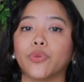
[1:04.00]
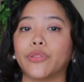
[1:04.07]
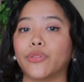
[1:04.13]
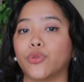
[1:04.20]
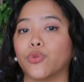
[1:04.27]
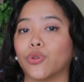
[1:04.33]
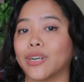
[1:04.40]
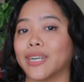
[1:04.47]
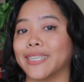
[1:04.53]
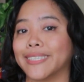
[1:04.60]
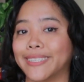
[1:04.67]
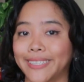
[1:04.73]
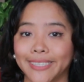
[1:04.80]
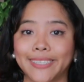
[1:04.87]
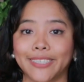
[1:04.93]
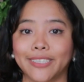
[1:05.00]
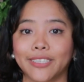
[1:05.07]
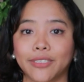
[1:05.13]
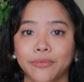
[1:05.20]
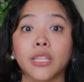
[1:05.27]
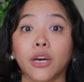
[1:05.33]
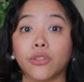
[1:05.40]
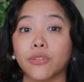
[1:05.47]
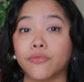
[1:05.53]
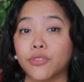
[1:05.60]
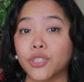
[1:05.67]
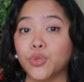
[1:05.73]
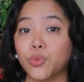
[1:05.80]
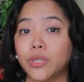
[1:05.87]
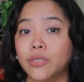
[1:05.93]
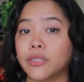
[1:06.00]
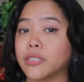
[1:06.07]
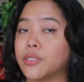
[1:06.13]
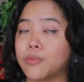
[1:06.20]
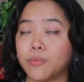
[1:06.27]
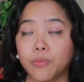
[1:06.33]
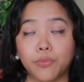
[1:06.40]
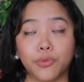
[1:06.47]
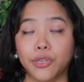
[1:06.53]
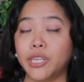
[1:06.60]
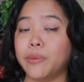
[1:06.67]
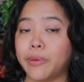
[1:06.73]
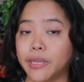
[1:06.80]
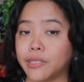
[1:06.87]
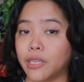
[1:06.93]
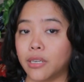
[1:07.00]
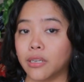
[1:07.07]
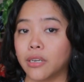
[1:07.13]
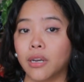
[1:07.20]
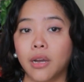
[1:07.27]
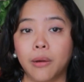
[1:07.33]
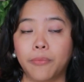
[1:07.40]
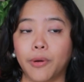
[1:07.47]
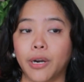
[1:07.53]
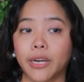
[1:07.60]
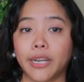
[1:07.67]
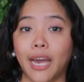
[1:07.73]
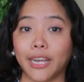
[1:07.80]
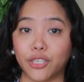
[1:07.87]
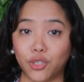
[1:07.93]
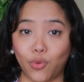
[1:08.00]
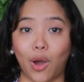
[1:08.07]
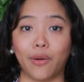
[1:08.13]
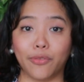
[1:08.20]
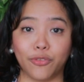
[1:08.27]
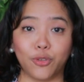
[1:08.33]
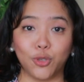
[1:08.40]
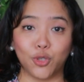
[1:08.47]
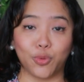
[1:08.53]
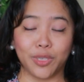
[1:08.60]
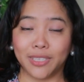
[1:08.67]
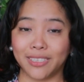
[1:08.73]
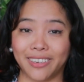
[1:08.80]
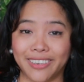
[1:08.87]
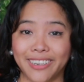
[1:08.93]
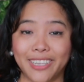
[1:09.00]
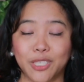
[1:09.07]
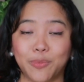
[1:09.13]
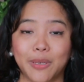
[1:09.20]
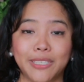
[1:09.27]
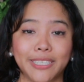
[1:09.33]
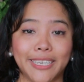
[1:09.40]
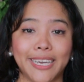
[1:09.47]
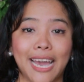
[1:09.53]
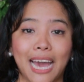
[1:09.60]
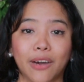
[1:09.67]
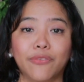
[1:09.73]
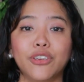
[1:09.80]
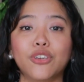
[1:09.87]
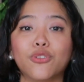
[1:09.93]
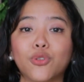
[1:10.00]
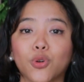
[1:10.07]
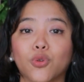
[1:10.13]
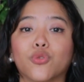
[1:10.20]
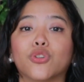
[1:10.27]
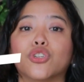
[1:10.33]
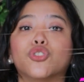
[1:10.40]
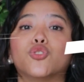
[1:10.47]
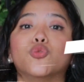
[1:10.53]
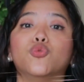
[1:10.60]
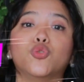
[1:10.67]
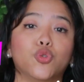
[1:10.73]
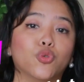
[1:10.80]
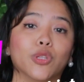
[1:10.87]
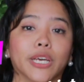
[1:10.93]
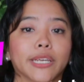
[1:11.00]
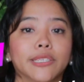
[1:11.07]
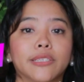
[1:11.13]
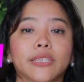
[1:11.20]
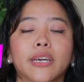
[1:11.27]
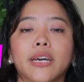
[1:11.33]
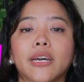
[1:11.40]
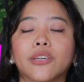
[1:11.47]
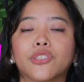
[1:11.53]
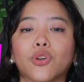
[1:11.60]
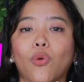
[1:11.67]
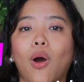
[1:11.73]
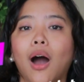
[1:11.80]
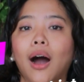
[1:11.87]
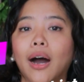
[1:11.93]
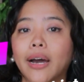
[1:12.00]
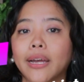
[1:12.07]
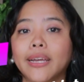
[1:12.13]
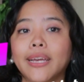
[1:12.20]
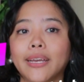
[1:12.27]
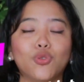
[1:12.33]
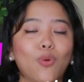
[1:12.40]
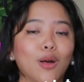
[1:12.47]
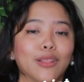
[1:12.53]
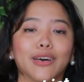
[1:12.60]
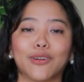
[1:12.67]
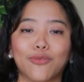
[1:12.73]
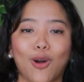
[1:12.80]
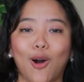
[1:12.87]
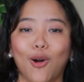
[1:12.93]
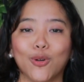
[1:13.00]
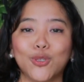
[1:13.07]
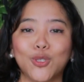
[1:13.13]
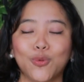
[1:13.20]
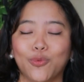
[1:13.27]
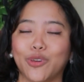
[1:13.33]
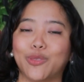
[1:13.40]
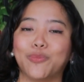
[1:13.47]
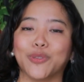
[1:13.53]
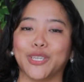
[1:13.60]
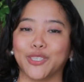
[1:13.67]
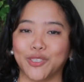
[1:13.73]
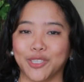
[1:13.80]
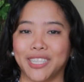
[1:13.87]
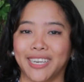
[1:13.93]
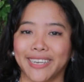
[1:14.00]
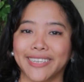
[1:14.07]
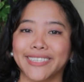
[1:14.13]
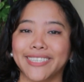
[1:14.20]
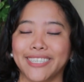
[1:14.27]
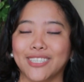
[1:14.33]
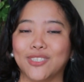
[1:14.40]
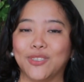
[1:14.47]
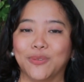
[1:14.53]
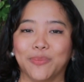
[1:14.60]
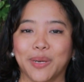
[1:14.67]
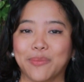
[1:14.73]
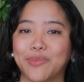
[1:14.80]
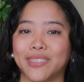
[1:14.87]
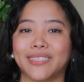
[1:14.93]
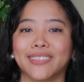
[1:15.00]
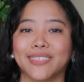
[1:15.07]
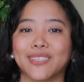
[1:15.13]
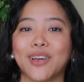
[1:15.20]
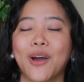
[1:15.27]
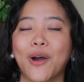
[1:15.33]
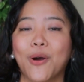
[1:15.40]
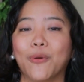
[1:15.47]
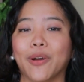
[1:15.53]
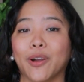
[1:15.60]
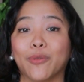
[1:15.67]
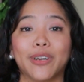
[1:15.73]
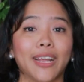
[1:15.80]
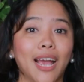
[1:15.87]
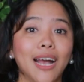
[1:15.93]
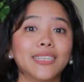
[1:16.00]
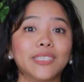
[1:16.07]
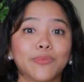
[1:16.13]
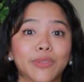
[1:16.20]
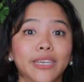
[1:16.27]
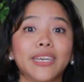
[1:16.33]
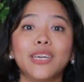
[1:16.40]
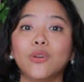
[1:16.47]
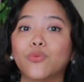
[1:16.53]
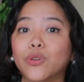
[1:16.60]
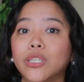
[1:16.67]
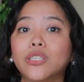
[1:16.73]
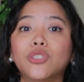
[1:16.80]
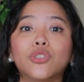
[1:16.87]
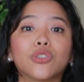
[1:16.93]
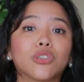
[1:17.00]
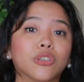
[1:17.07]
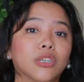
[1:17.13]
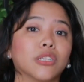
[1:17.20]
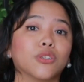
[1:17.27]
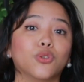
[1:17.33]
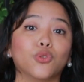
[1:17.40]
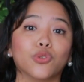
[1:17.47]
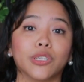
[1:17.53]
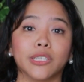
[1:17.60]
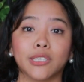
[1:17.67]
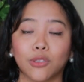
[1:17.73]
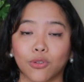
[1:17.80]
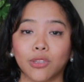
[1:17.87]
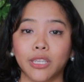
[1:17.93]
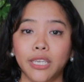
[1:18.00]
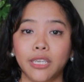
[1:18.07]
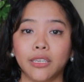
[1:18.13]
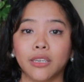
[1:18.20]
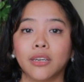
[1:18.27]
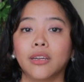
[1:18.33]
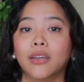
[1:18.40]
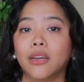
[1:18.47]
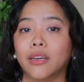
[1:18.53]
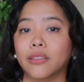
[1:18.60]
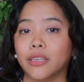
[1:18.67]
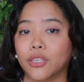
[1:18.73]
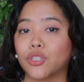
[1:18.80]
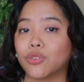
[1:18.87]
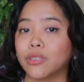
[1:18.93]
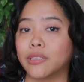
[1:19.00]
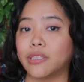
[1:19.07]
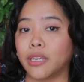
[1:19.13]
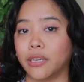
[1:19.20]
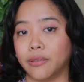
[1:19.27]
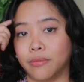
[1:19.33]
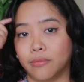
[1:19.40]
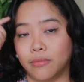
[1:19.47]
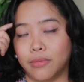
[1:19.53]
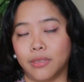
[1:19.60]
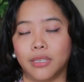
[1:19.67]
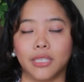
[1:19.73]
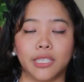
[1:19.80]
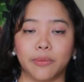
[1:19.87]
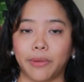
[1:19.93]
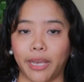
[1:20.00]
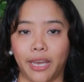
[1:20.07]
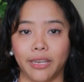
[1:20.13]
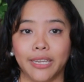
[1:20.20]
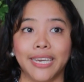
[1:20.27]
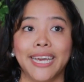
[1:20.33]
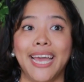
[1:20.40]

with your assistant. Now, the first one is pretty basic, but I do have a few twists on it. It's basically having your own to-do list. So I do a lot of calls with potential clients into my business where when I ask them like, hey, what does your current to-do list look like? And they usually say, it's in my head.